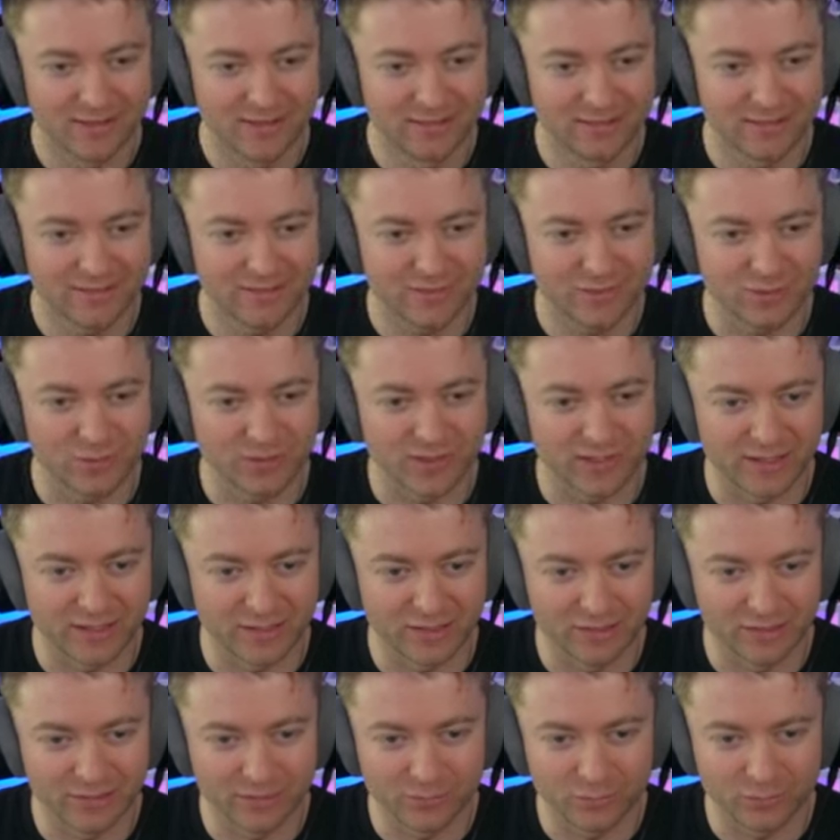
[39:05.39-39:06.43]
Let's go
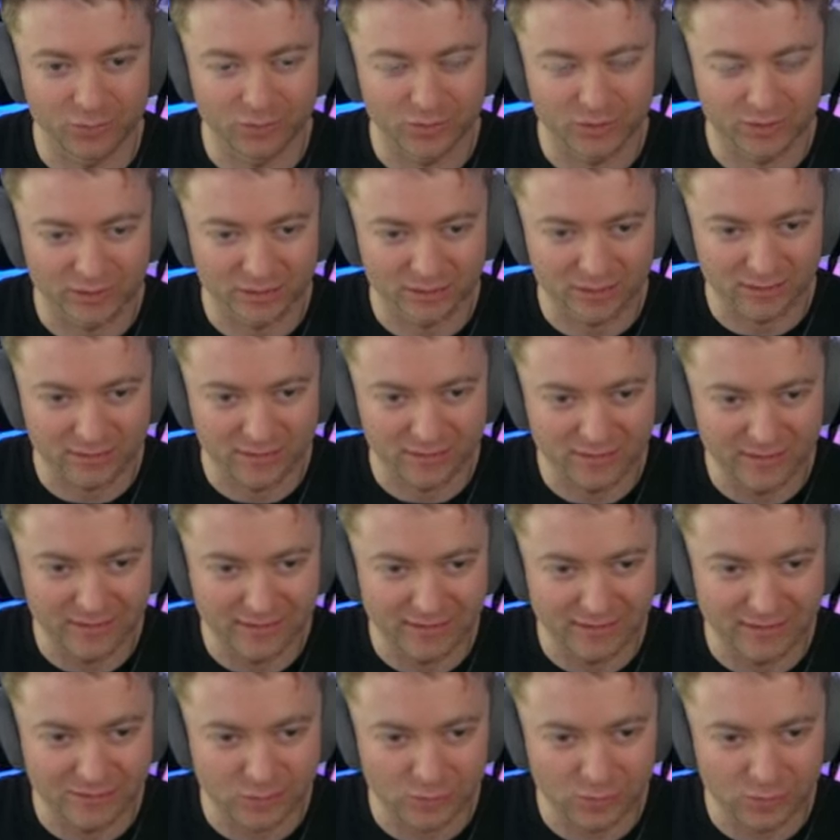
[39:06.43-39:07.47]
here and rook
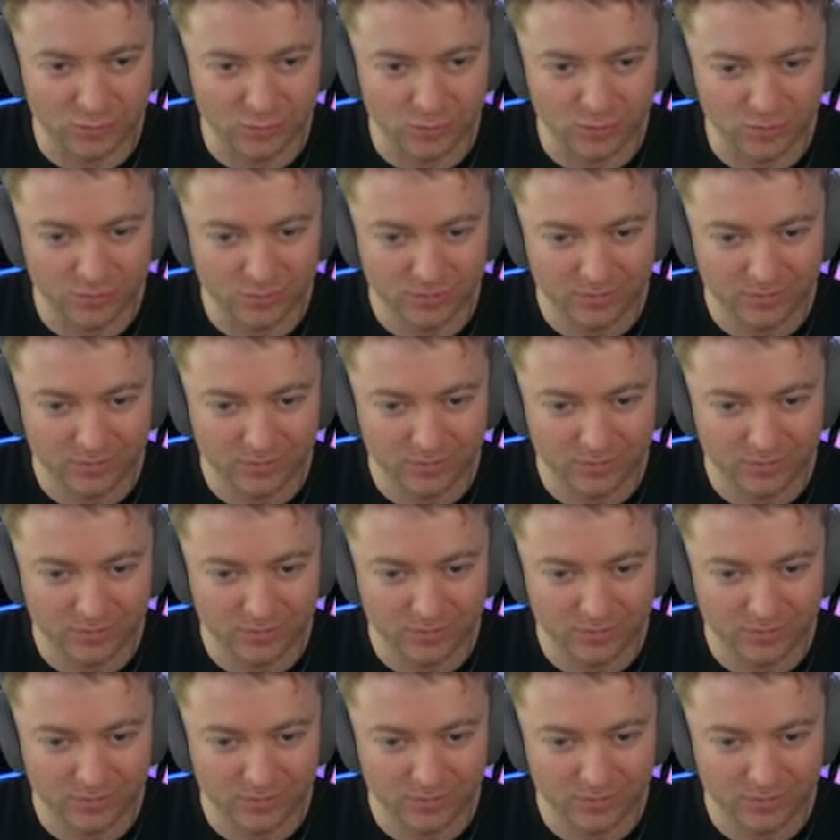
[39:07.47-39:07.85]
e2.